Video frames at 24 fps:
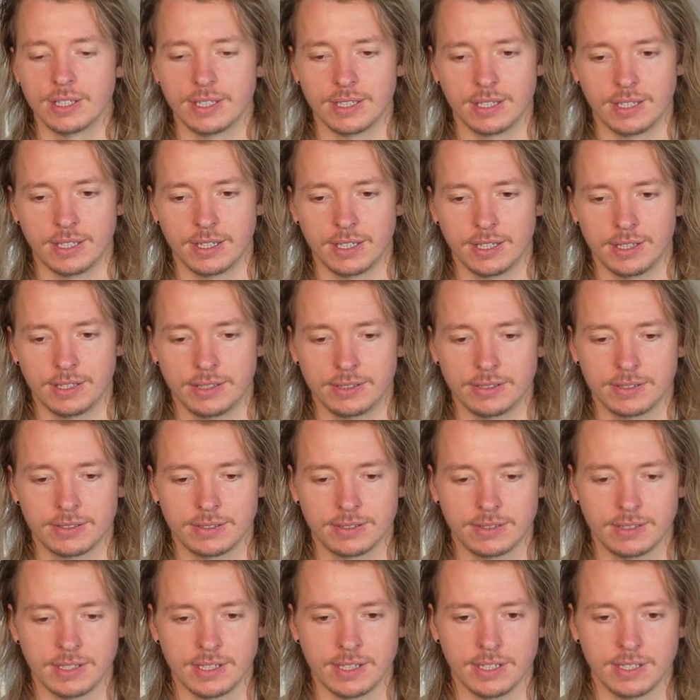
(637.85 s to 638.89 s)

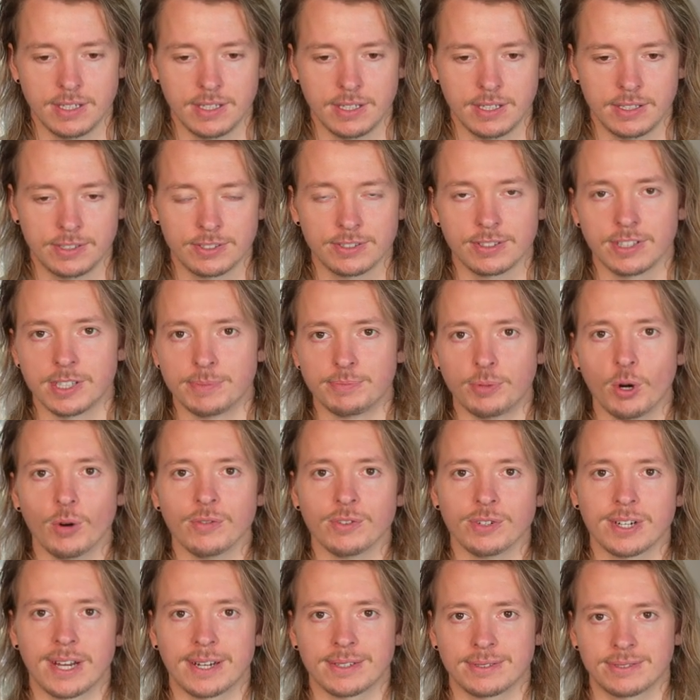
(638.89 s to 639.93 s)
is the sleep
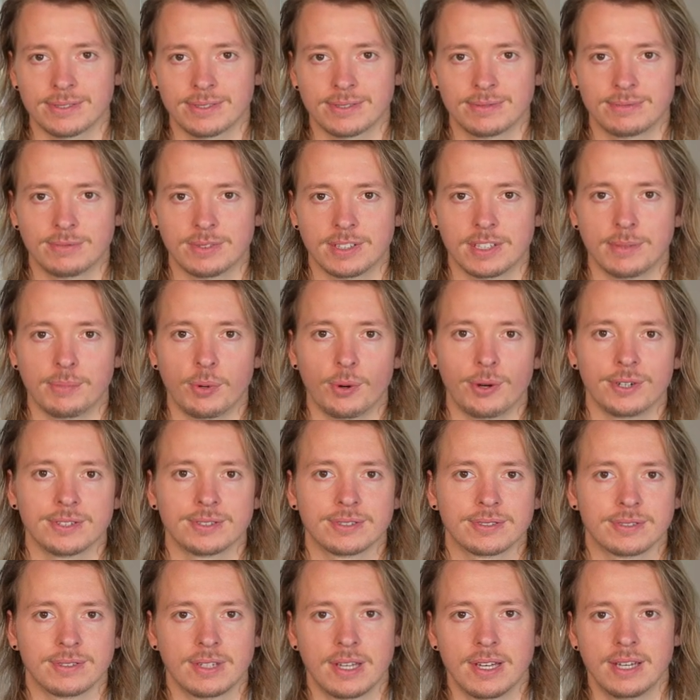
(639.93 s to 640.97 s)
overnights with the
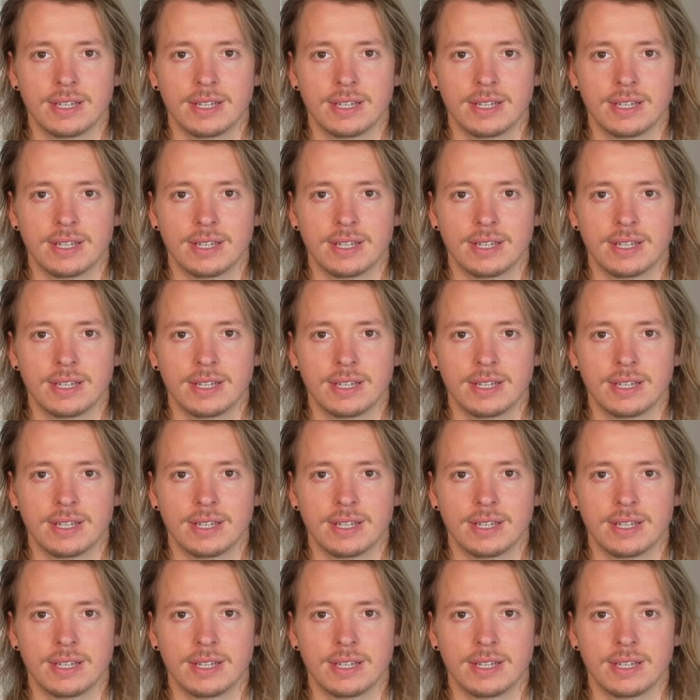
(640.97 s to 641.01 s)
boys.